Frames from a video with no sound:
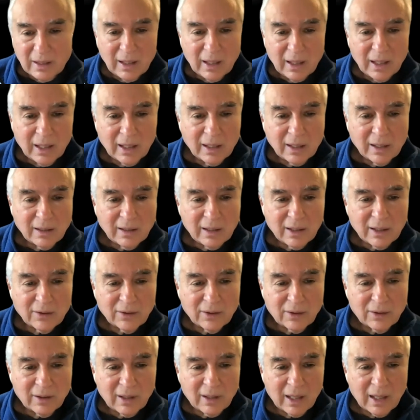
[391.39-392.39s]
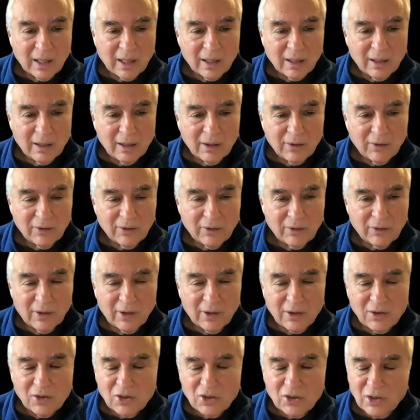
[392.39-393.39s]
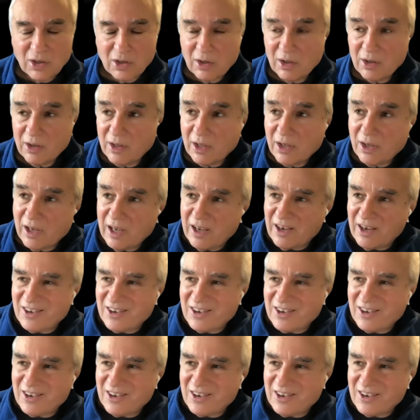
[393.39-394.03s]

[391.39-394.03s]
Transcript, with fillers: and it doesn't, and the